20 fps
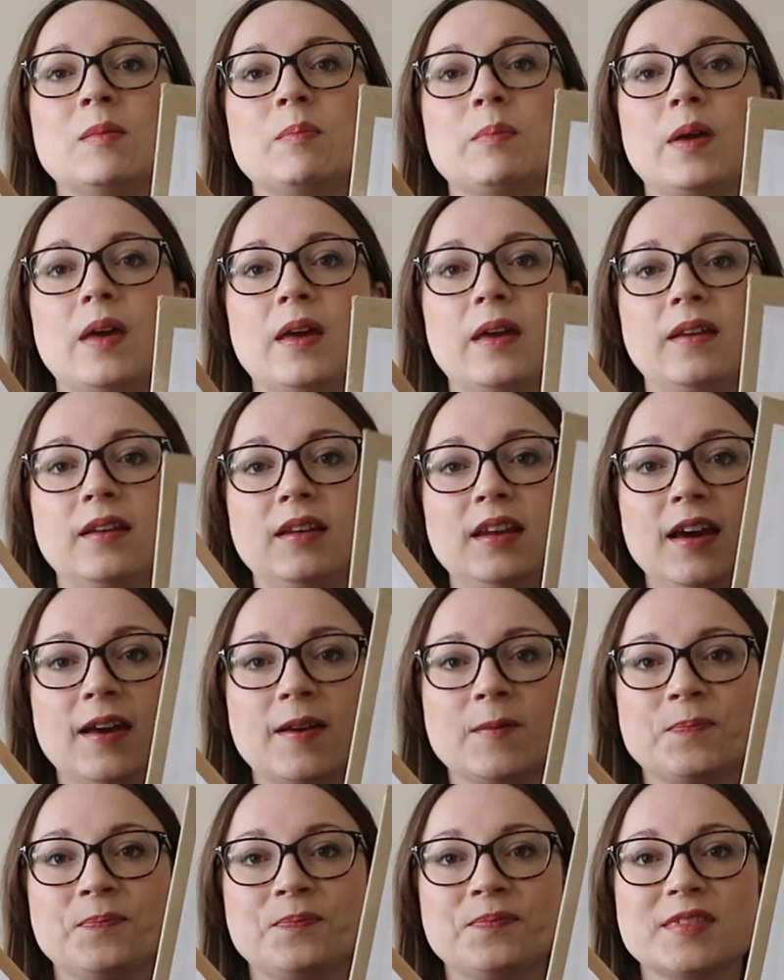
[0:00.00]
But
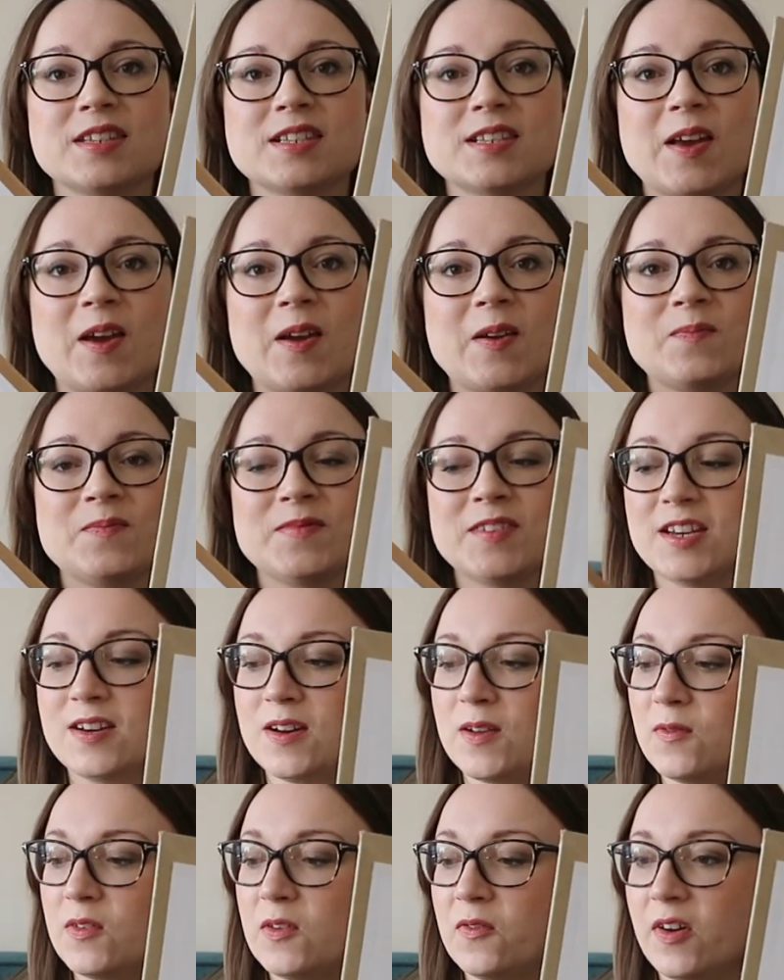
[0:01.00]
yeah, so I don't
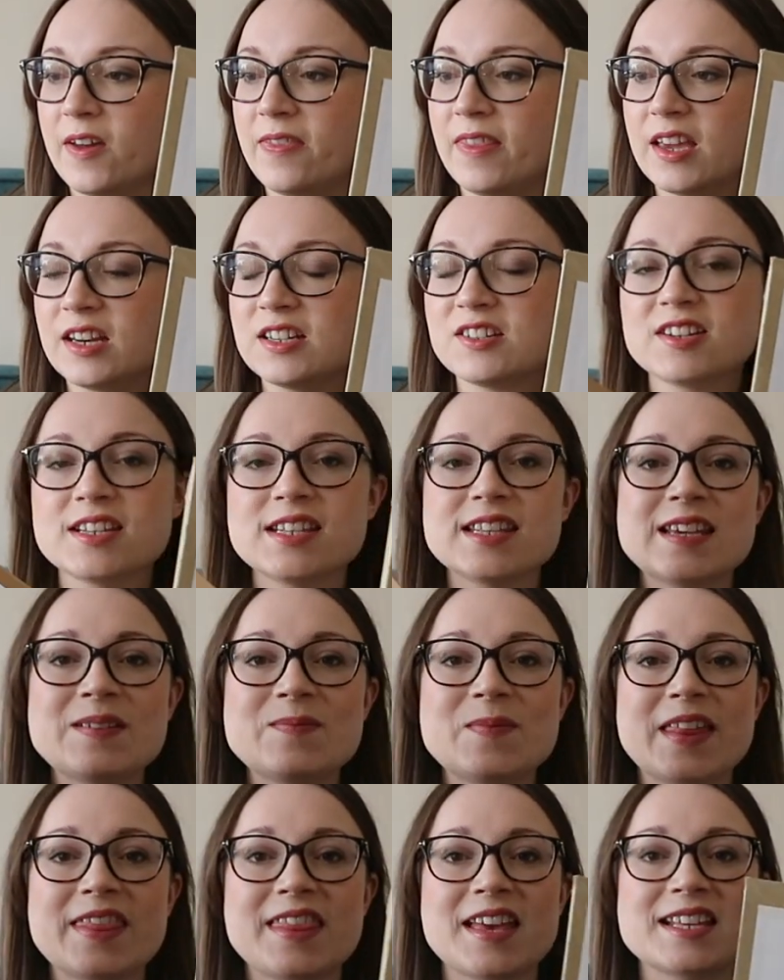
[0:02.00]
know if you find that
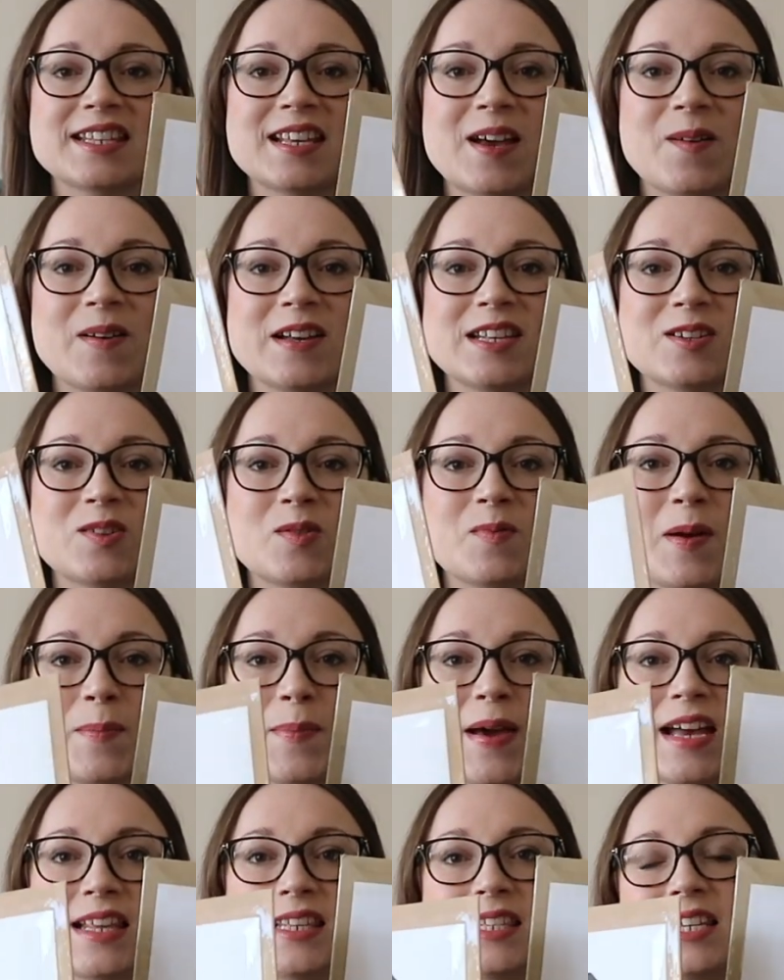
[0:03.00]
interesting, but that's how I store my
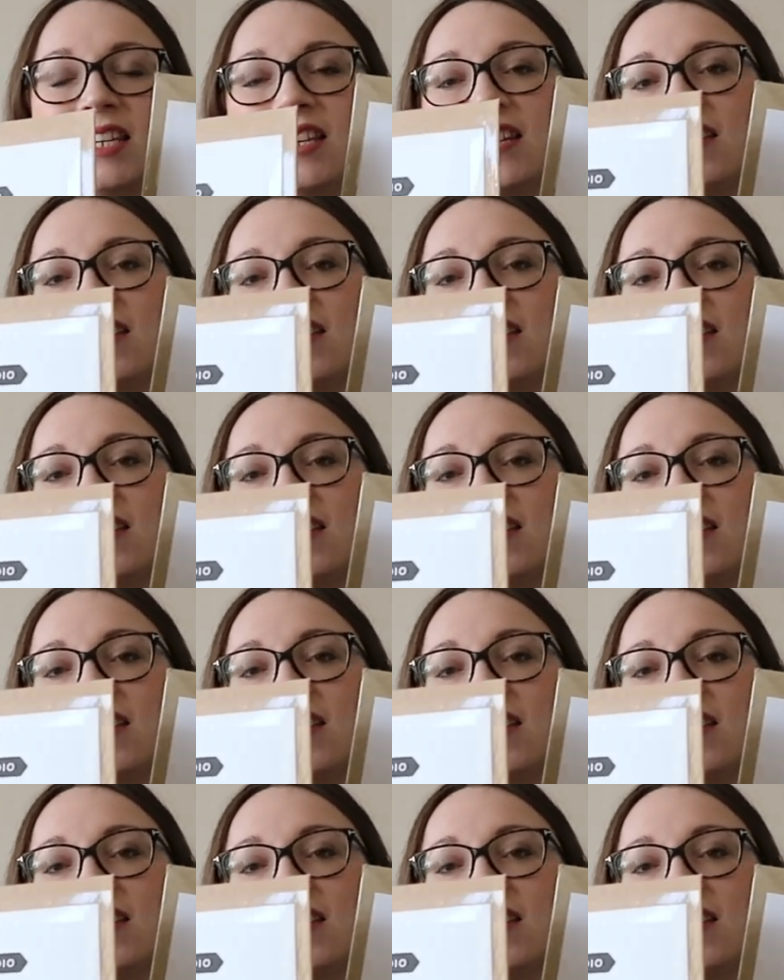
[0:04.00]
patterns,